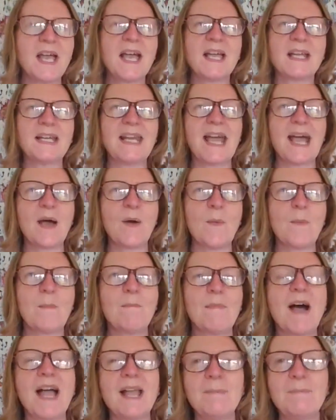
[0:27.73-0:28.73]
Now,
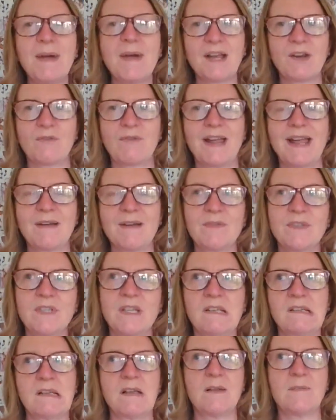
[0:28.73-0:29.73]
my background,
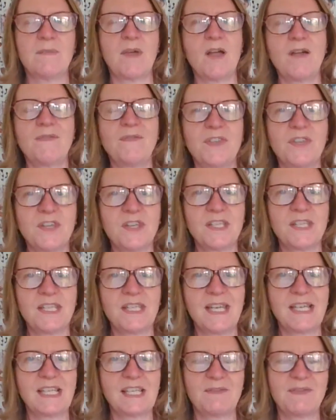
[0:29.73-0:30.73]
over 30
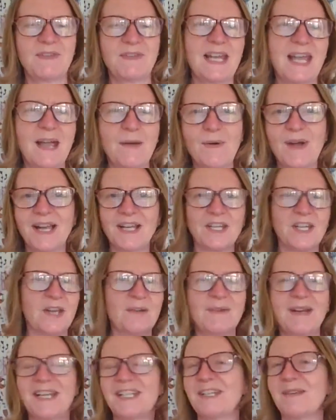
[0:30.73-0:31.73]
years of it now, I know,
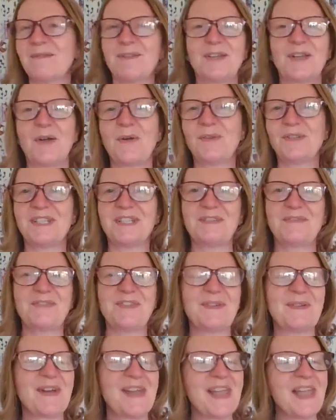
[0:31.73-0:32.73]
I don't look old enough, do
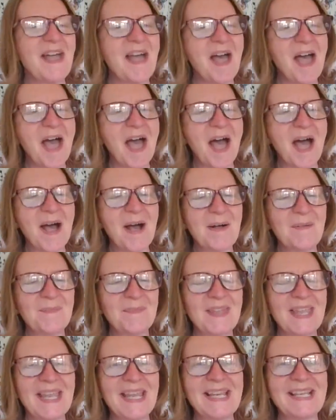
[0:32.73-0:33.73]
I?
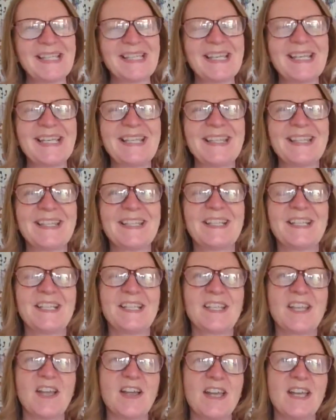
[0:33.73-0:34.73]
Is in the
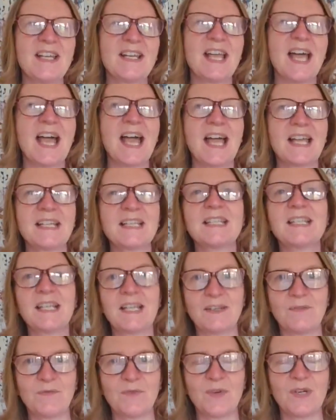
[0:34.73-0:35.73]
design and
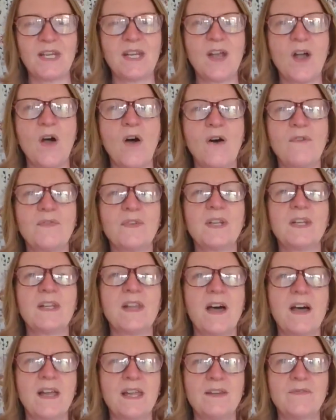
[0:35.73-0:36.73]
delivery of
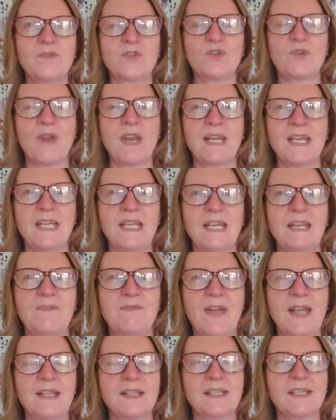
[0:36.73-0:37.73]
live training
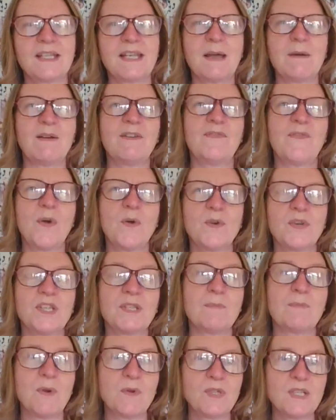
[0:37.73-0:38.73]
events. Now, I focused
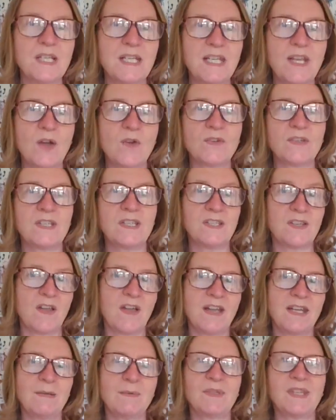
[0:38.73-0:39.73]
mostly on
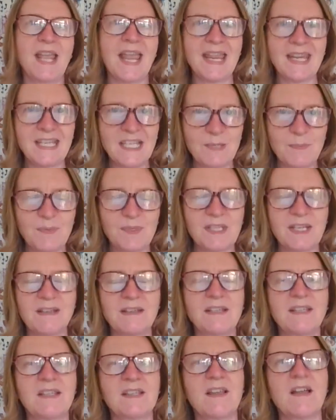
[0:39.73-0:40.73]
design. It was 80%
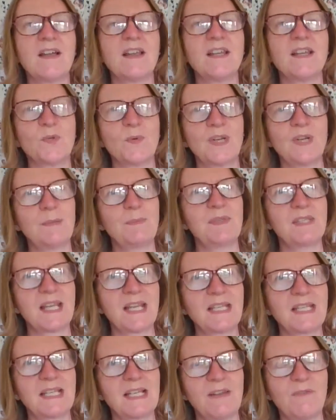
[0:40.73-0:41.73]
design,
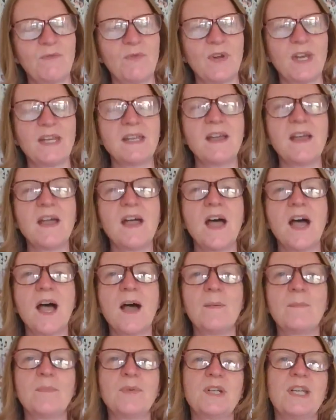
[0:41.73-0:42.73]
20% delivery,
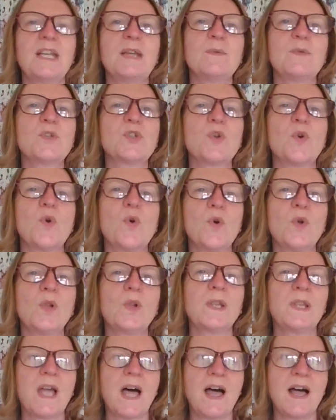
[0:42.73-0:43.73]
but it was
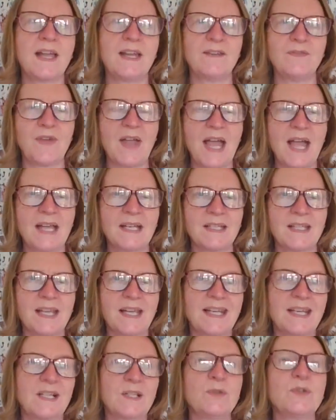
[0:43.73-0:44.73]
all live, and
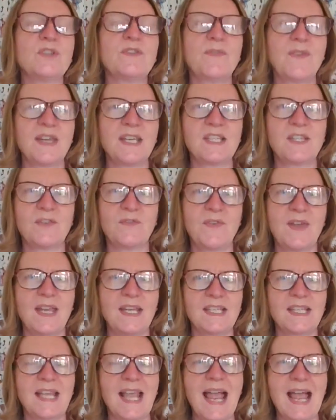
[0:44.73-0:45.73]
that includes
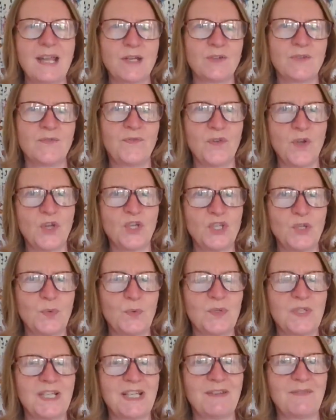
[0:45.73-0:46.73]
face-to-face and
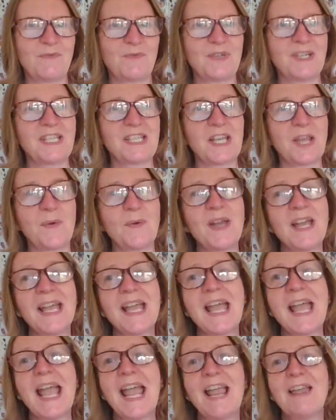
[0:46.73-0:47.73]
virtual delivery. So
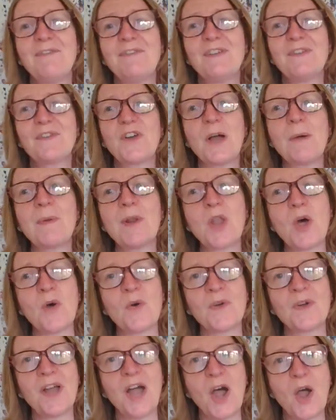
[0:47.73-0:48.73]
if you've come
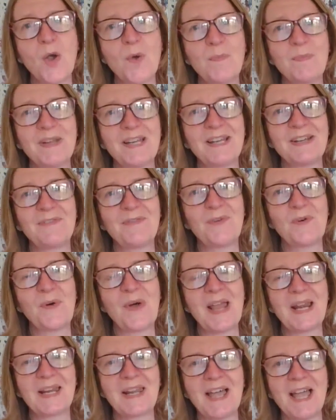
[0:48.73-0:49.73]
along hoping
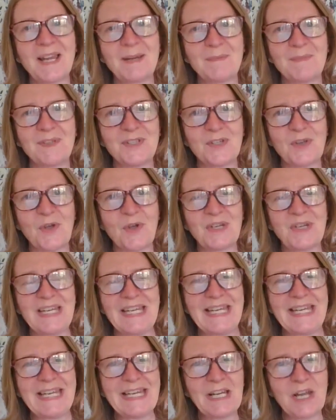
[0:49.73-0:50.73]
for enlightenment on
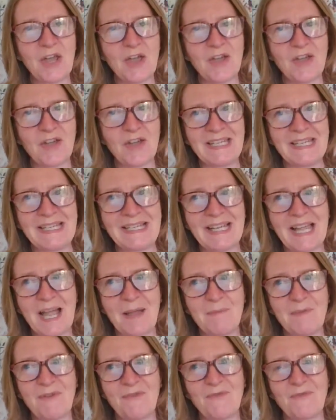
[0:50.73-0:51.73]
e-learning,
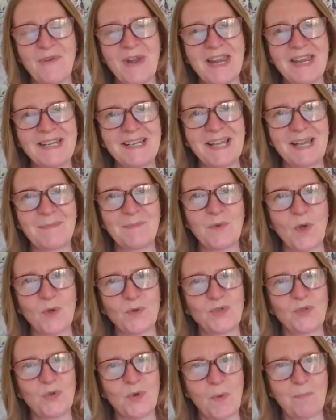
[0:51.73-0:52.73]
I'm afraid I'm
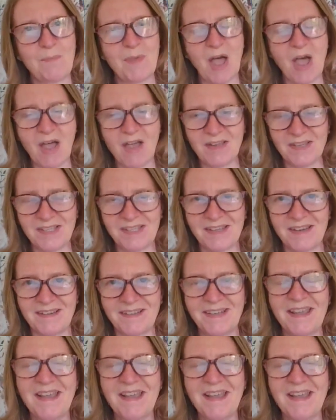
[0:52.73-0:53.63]
not your person.